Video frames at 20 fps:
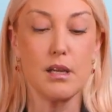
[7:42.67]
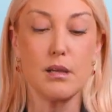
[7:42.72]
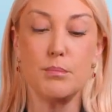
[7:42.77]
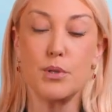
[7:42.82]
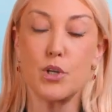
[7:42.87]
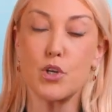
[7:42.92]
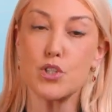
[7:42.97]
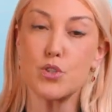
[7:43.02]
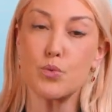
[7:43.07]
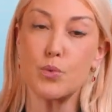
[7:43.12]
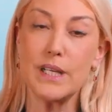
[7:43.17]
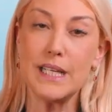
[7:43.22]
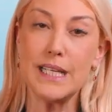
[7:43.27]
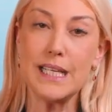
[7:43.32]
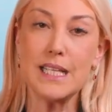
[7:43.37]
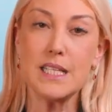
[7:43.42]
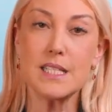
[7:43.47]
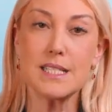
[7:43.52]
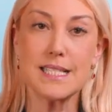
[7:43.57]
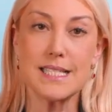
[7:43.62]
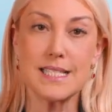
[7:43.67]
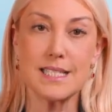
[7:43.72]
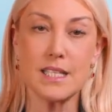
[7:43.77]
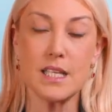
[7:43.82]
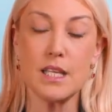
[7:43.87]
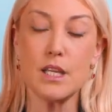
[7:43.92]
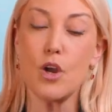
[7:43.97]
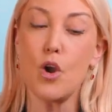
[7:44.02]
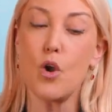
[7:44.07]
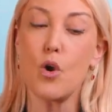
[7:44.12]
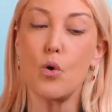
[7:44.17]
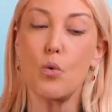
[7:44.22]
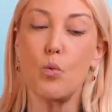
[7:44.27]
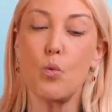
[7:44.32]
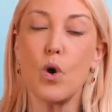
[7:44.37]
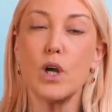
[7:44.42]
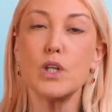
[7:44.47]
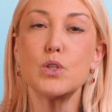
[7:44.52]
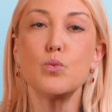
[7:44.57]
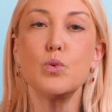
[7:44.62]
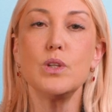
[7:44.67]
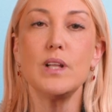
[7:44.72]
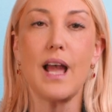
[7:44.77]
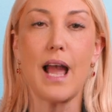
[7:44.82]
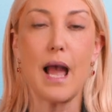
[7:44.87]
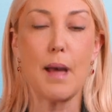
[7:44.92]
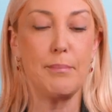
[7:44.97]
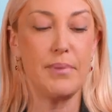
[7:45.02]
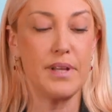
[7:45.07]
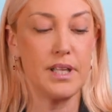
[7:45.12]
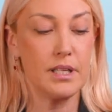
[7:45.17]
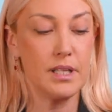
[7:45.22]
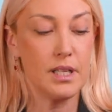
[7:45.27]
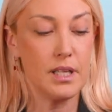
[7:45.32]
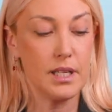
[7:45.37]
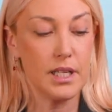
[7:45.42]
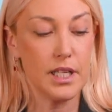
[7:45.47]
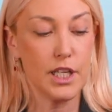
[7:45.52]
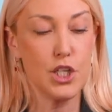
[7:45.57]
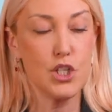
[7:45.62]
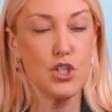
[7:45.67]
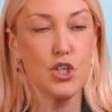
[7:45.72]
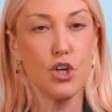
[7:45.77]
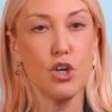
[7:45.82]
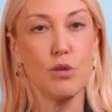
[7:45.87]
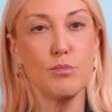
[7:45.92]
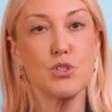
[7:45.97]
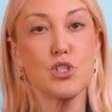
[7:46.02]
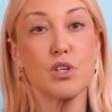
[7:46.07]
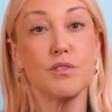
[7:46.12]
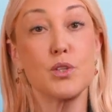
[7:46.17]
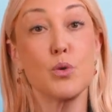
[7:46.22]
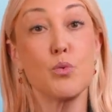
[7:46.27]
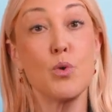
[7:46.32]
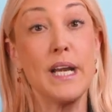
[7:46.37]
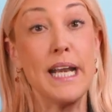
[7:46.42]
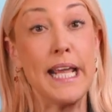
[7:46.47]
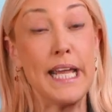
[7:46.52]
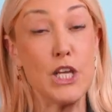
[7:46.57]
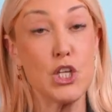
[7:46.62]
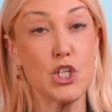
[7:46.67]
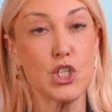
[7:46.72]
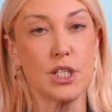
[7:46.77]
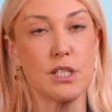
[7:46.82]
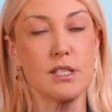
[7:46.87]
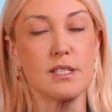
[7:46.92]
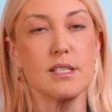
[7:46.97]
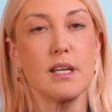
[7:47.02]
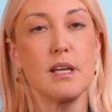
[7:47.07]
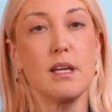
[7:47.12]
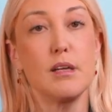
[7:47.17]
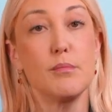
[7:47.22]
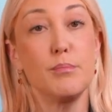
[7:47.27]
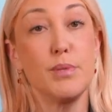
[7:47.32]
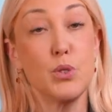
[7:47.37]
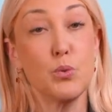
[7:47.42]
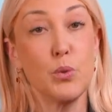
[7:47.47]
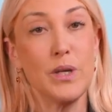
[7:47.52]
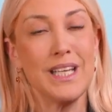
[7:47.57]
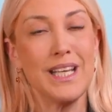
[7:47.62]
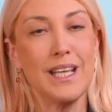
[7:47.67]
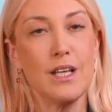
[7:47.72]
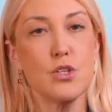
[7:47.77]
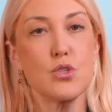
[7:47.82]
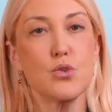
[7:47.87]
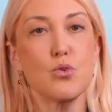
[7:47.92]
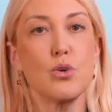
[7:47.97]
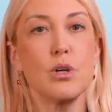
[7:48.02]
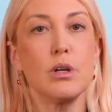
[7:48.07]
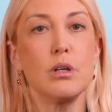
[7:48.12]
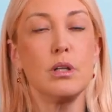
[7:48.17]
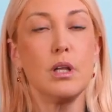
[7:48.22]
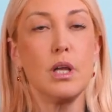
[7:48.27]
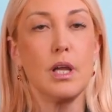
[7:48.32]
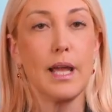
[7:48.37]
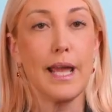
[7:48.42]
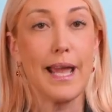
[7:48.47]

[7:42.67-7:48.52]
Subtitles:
because we need to see what will happen in terms of the relations between Israel